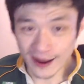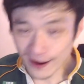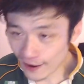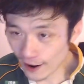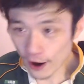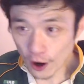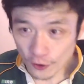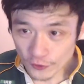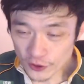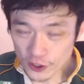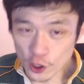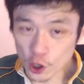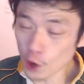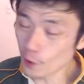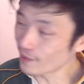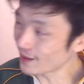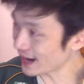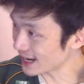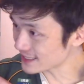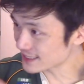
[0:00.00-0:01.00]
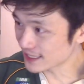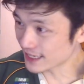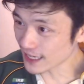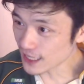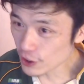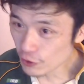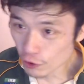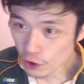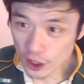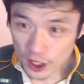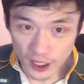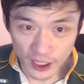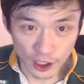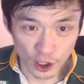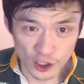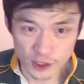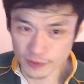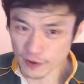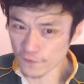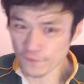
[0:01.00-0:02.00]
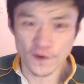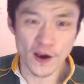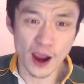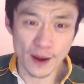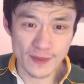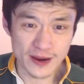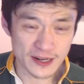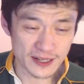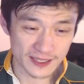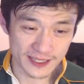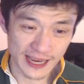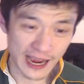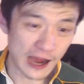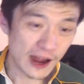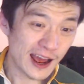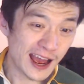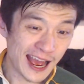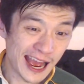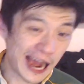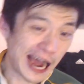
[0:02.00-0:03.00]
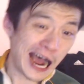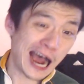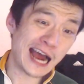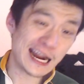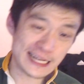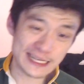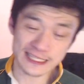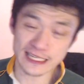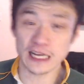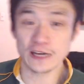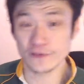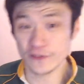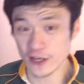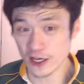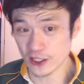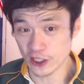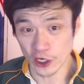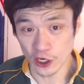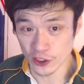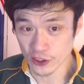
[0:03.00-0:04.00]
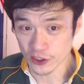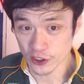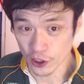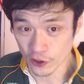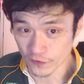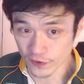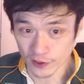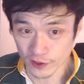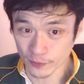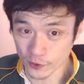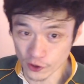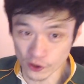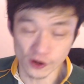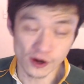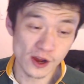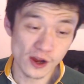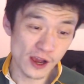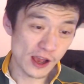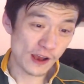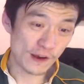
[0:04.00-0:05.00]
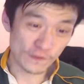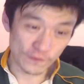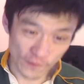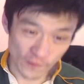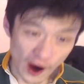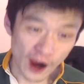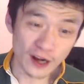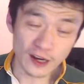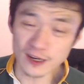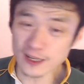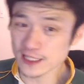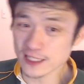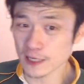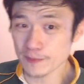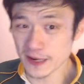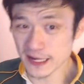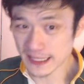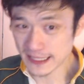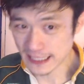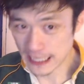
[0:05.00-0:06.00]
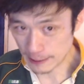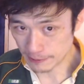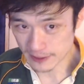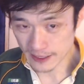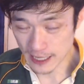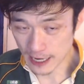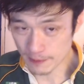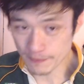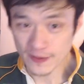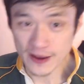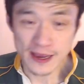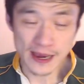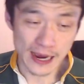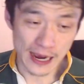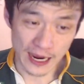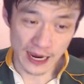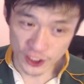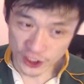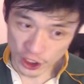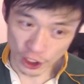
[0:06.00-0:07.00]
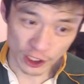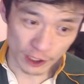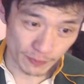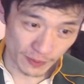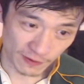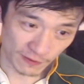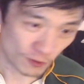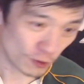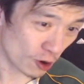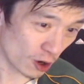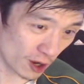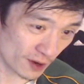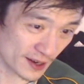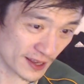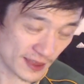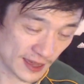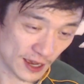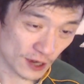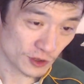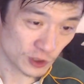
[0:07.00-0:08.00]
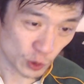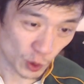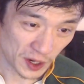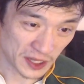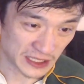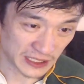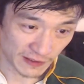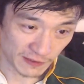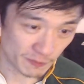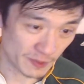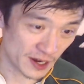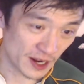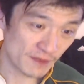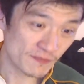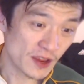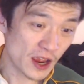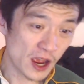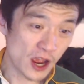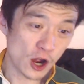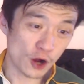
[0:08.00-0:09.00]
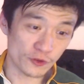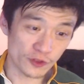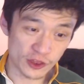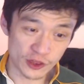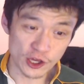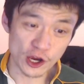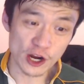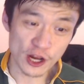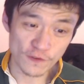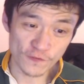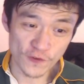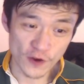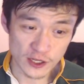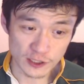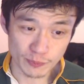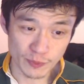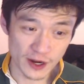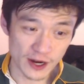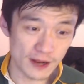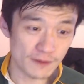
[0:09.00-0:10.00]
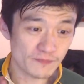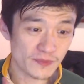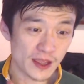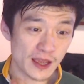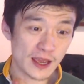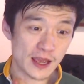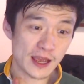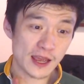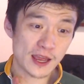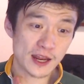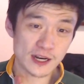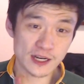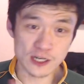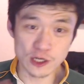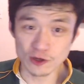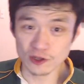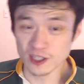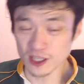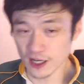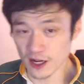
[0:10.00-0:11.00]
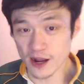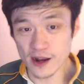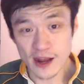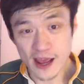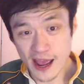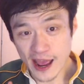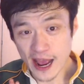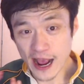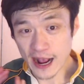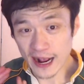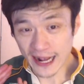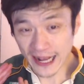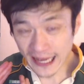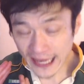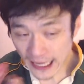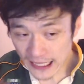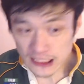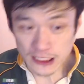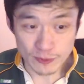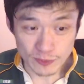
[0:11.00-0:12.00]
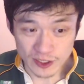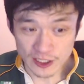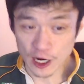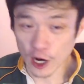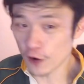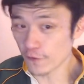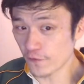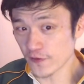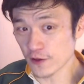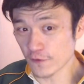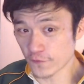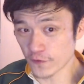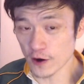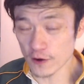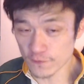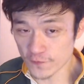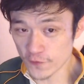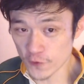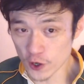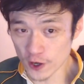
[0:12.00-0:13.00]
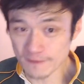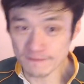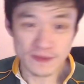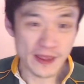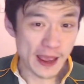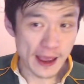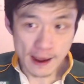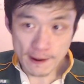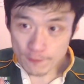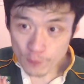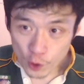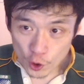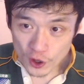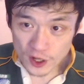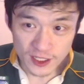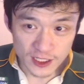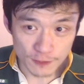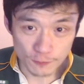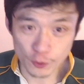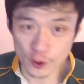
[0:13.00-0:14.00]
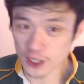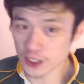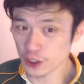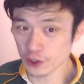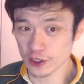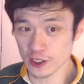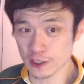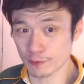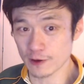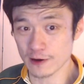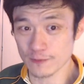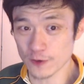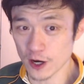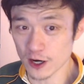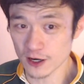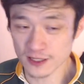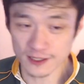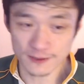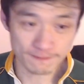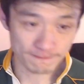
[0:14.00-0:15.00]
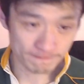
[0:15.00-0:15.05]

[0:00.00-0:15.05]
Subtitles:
on the All Blacks, getting really close, about 5 meters out. Ardie Savea turns over the ball. Finally, somebody steps up, showed a bit of quality there on 27th minute. On the 31st minute, New Zealand gets himself in the front foot, putting some pressure on the Springboks,